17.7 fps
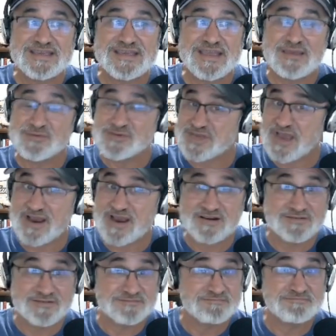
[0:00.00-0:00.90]
He was
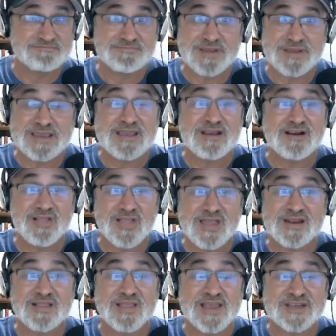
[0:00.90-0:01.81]
hired by
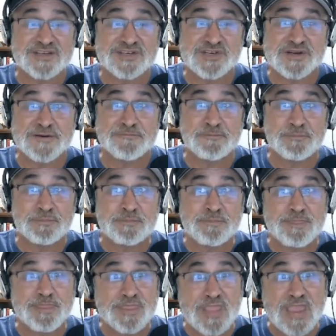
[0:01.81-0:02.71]
Carolina last year.
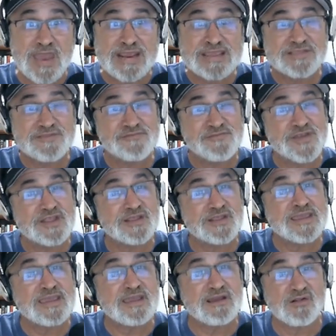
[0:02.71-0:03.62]
And I get the
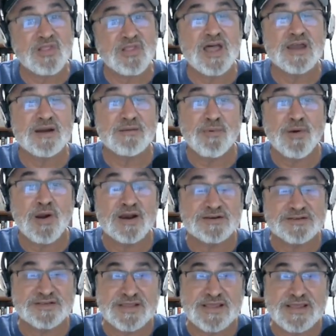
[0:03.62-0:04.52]
feeling Carolina,
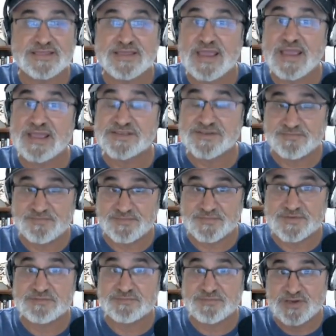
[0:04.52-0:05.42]
prior to that, they had
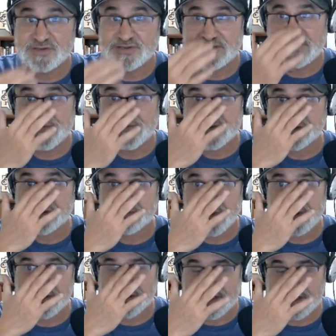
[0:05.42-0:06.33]
some good defensive
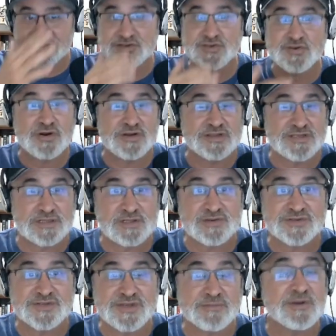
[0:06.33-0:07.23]
players. They had started to
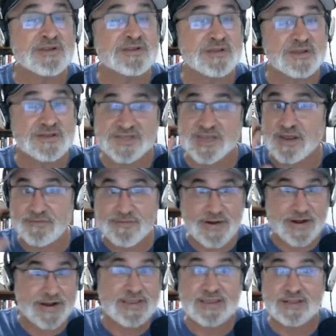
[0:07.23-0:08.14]
lose some. Hassan
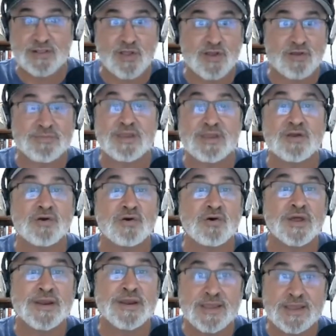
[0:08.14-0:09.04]
Reddick had long been
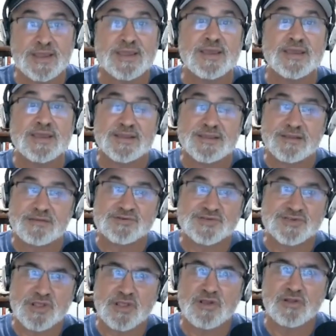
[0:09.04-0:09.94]
gone. They were
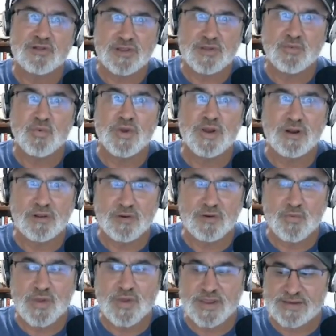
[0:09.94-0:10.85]
slowly
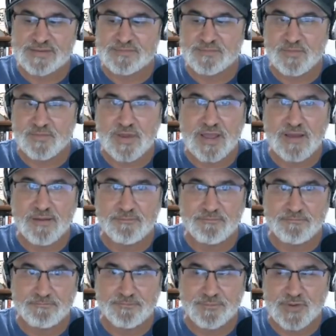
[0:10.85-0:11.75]
whittling away
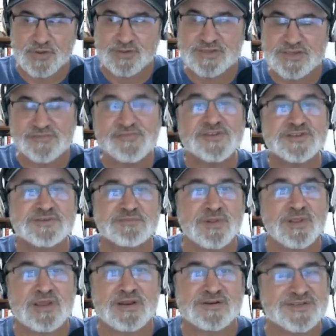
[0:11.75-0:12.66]
good
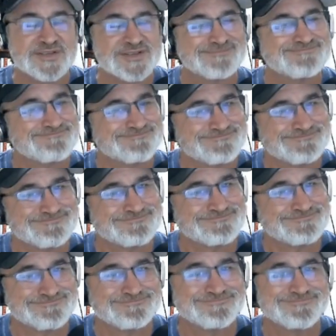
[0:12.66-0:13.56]
defensive players and
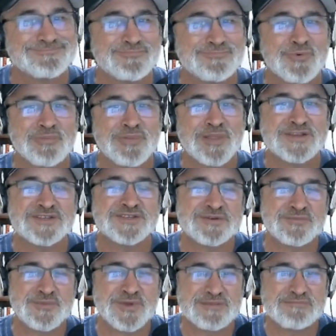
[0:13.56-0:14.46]

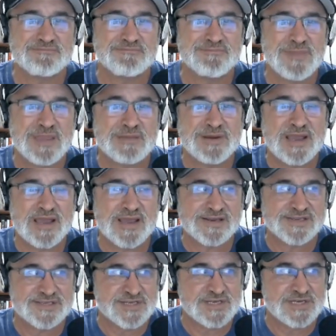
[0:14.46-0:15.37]
replacing them with maybe
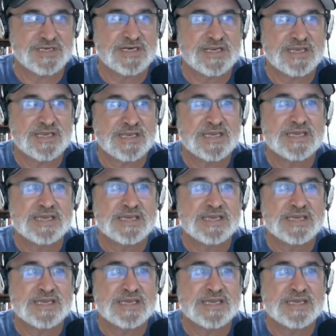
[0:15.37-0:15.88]
not as good.